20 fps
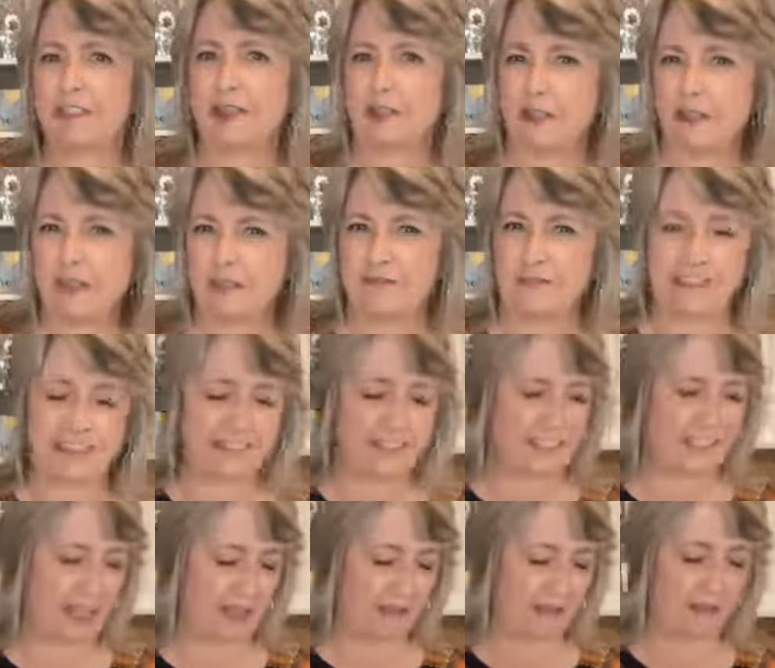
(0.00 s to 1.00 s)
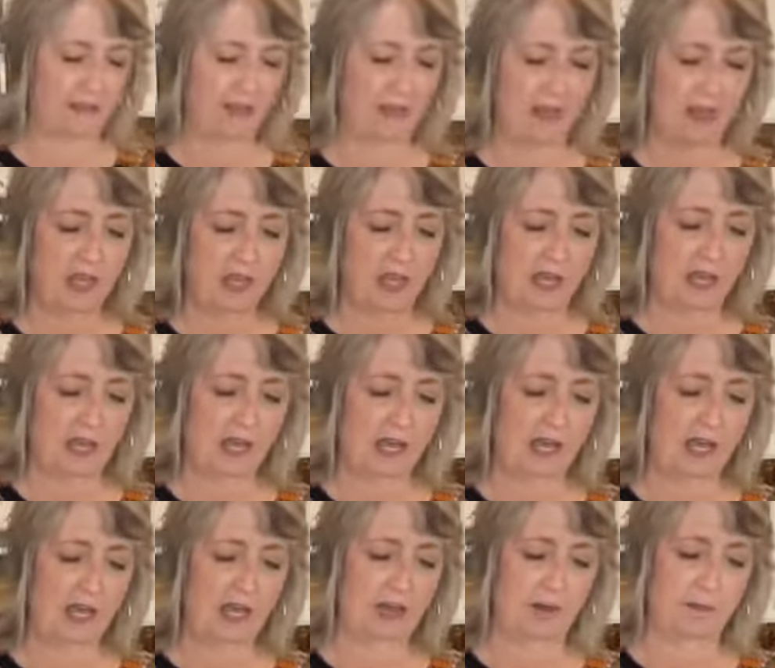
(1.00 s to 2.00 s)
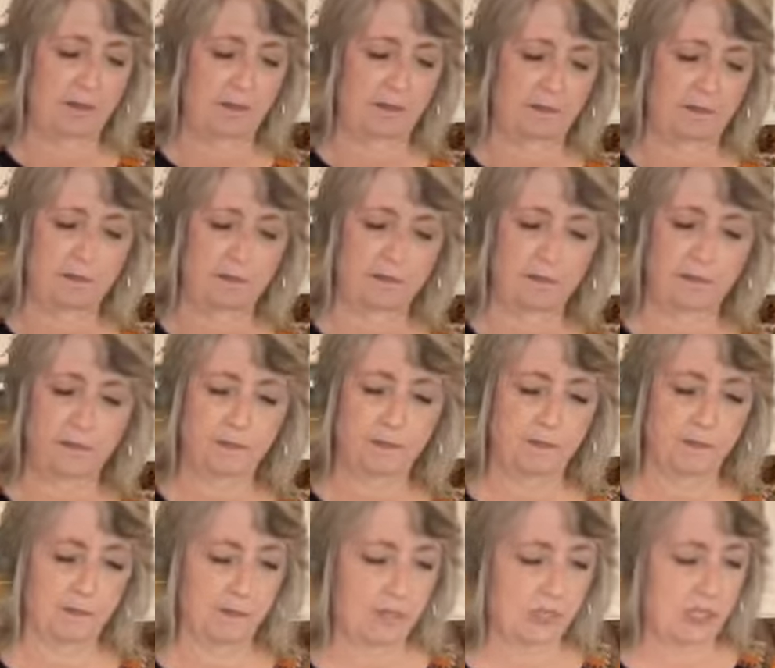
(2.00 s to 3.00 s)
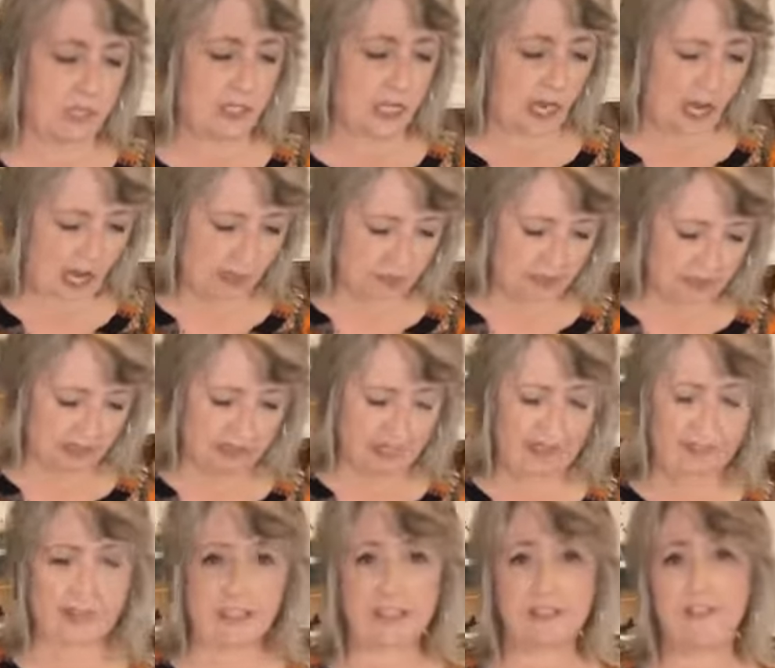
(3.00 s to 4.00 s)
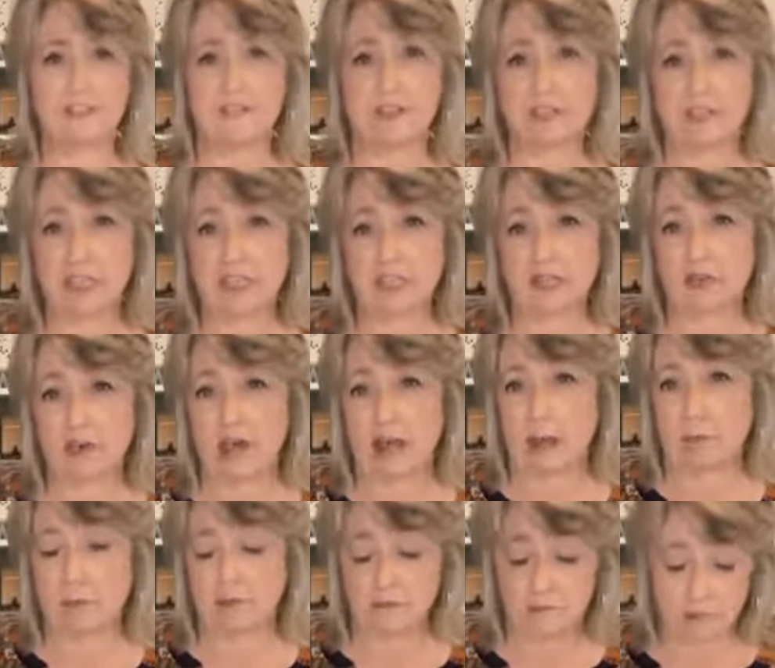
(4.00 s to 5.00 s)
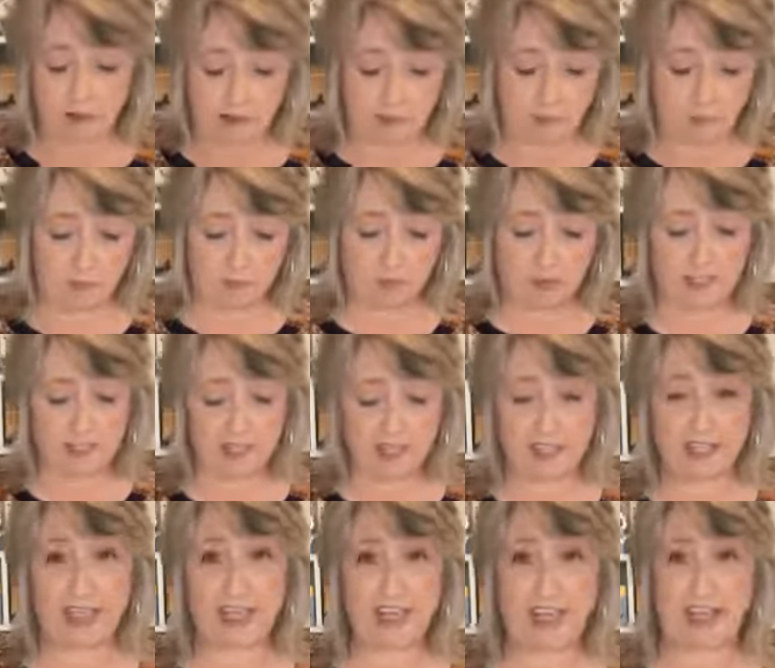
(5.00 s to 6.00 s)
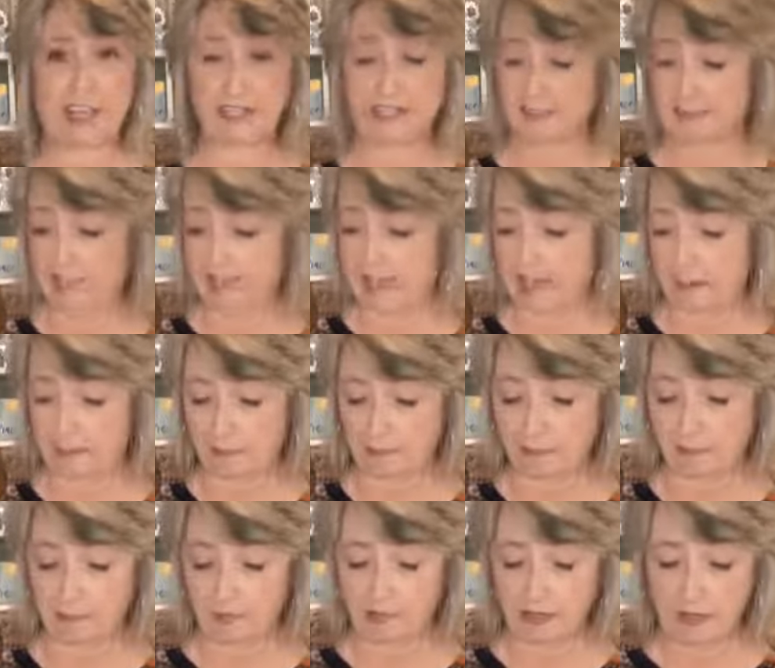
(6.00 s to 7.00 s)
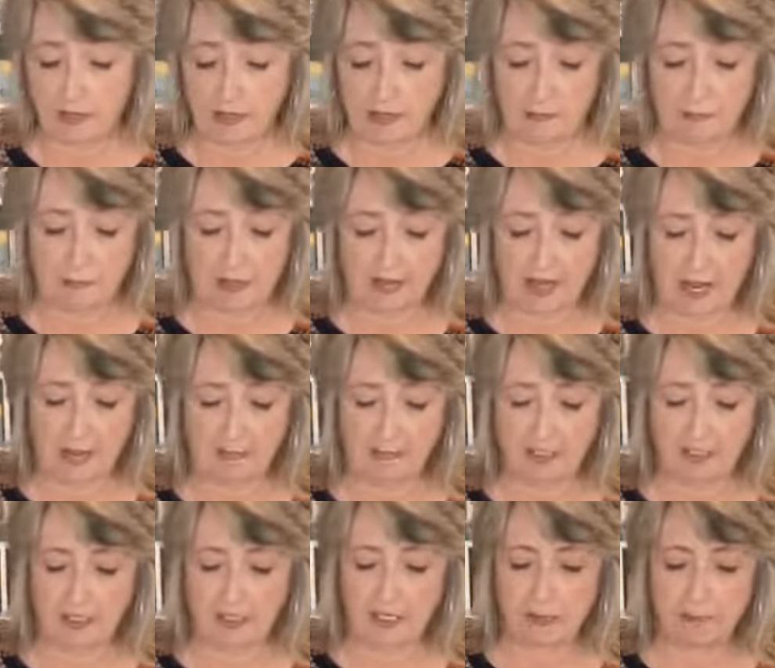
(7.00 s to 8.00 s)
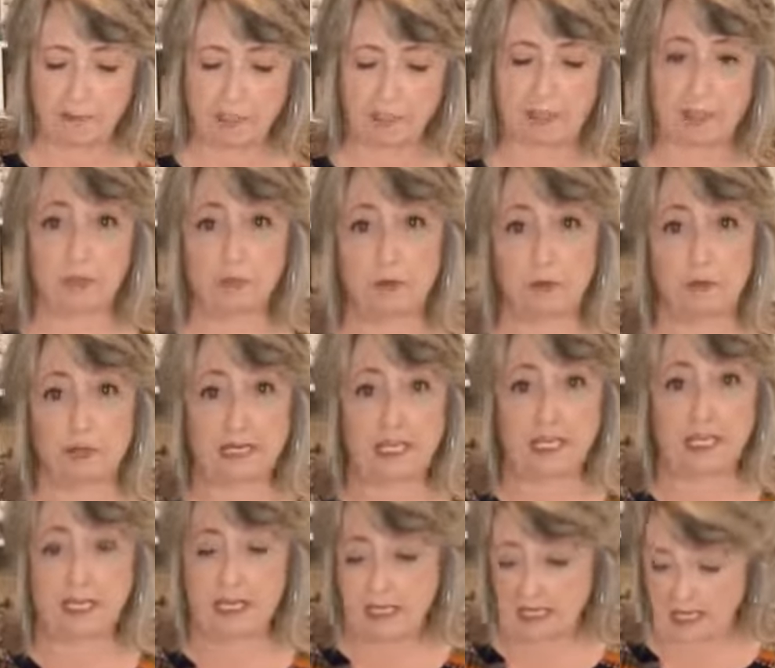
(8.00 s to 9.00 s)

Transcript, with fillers: to show you the fun stuff, um, I would let this fully dry before I move on to the next step. But I'm just gonna put some green